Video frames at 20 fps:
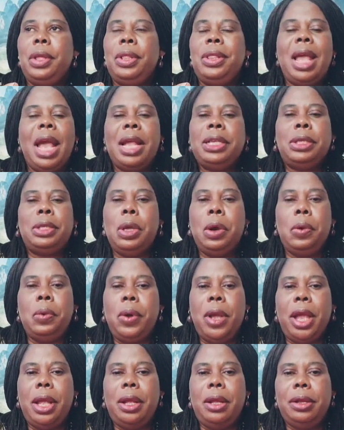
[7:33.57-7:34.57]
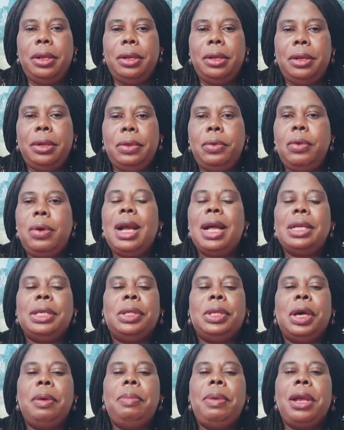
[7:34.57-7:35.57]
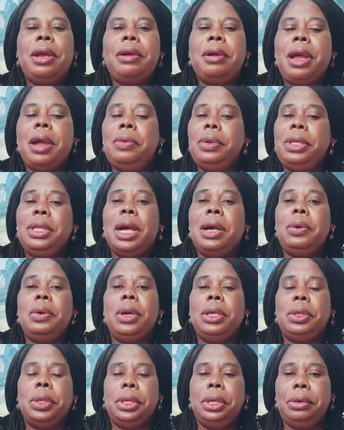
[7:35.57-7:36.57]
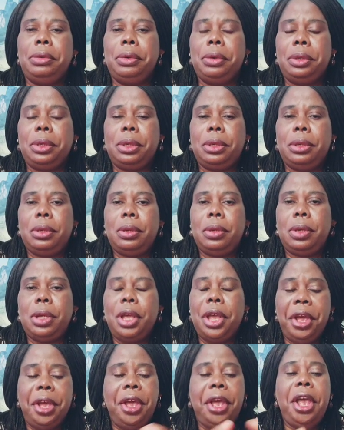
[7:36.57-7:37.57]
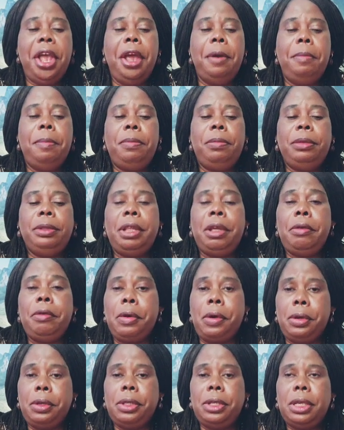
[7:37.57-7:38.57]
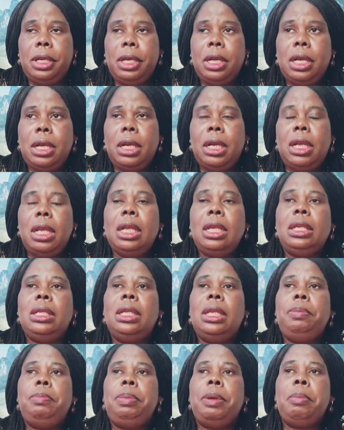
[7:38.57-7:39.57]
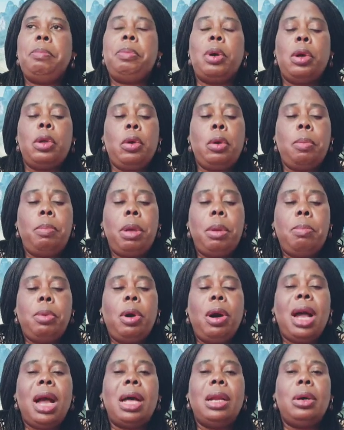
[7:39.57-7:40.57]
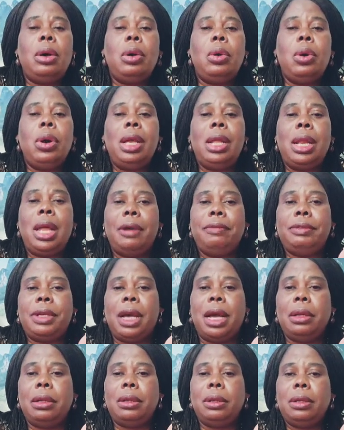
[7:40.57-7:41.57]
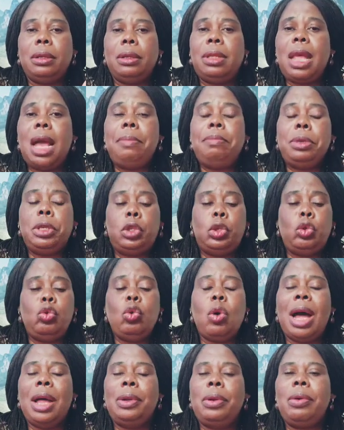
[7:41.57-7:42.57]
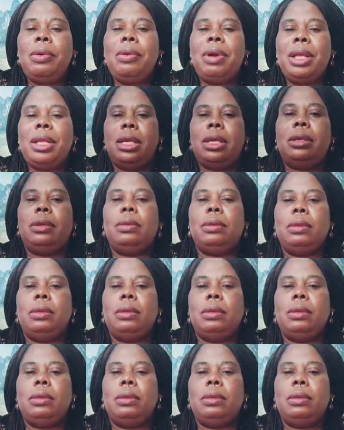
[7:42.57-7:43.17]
There is no way you can stop a crime without going to the root. If the root is the people you people cannot go in after, that means you are not ready.